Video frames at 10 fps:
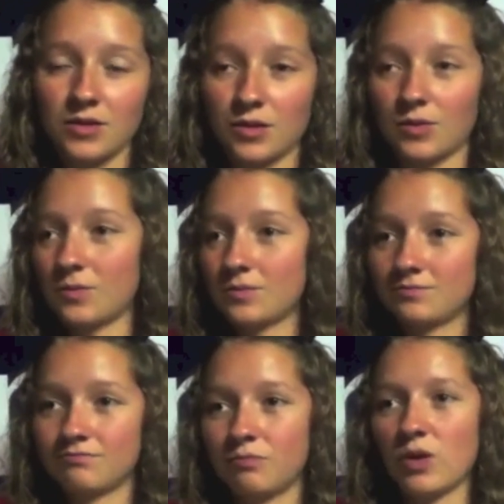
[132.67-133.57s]
You know,
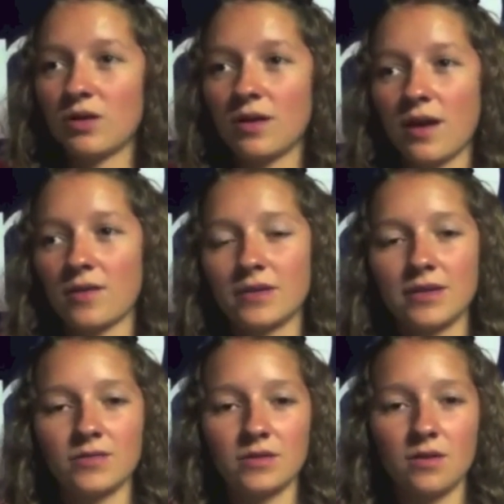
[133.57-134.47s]
we don't care if they
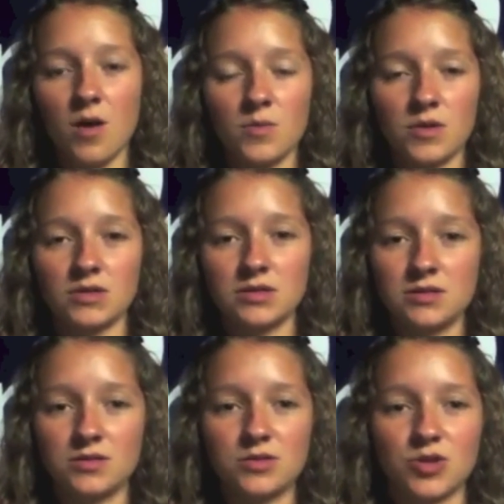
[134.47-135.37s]
live in a
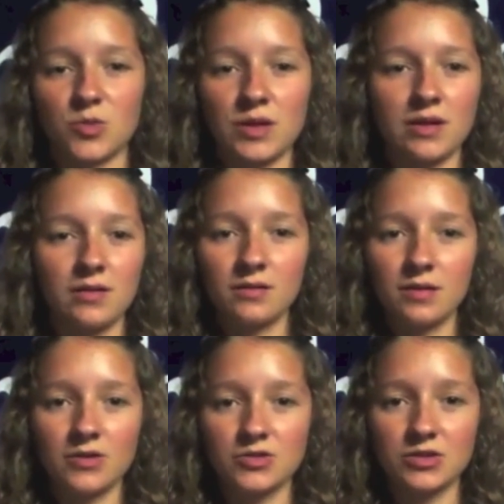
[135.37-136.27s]
communist Germany,
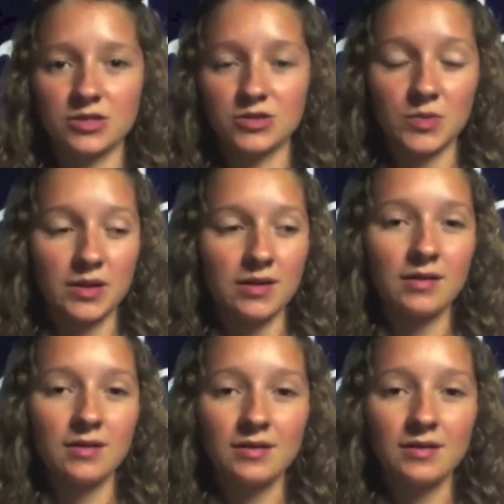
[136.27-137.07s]
a country like Germany.